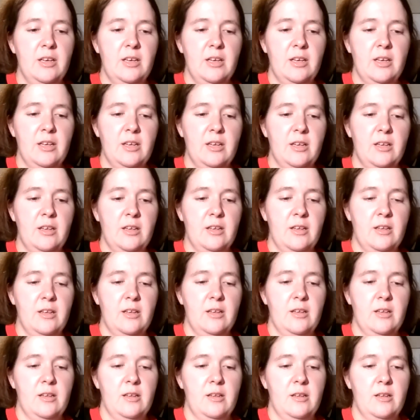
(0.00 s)

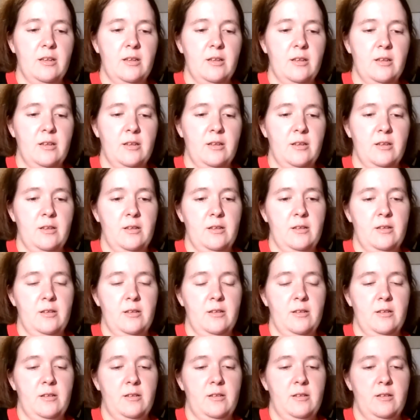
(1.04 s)

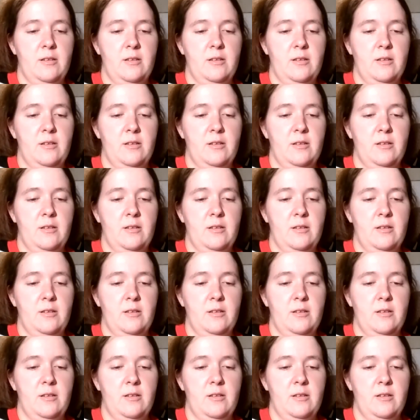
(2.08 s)
(silence)